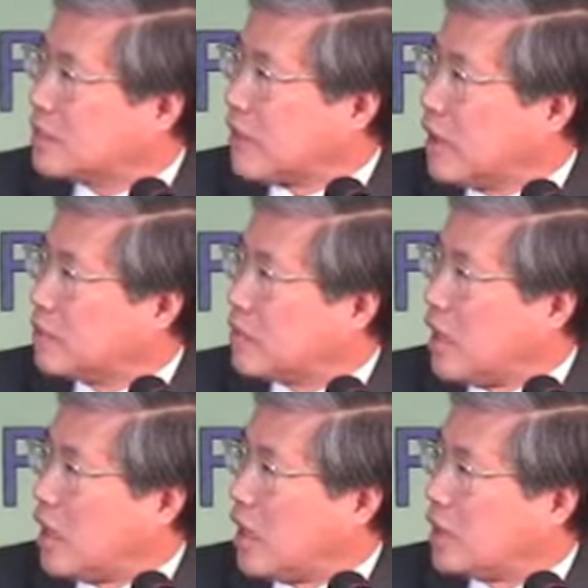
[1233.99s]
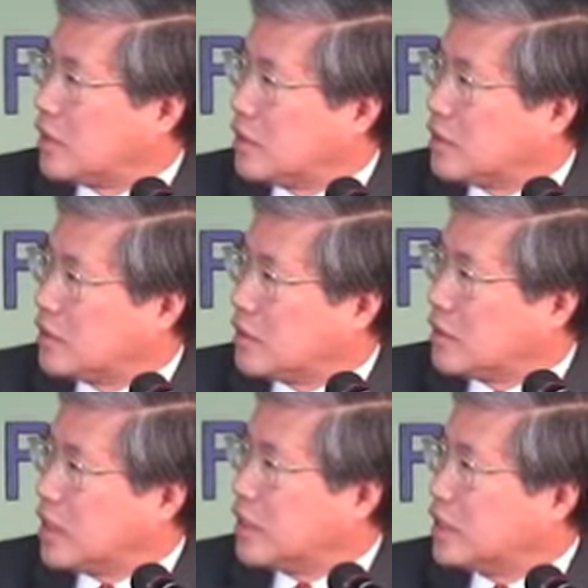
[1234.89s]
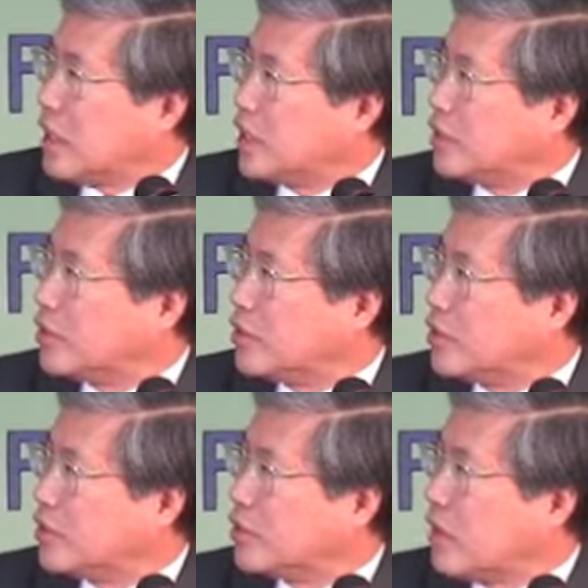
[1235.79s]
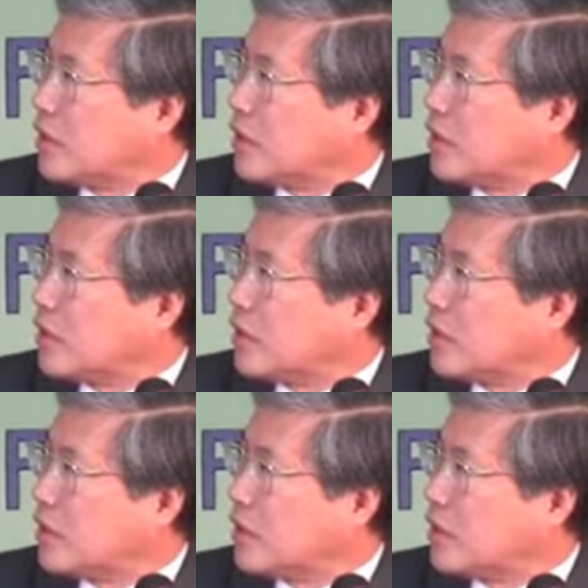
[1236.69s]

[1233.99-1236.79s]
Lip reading: from 1990 to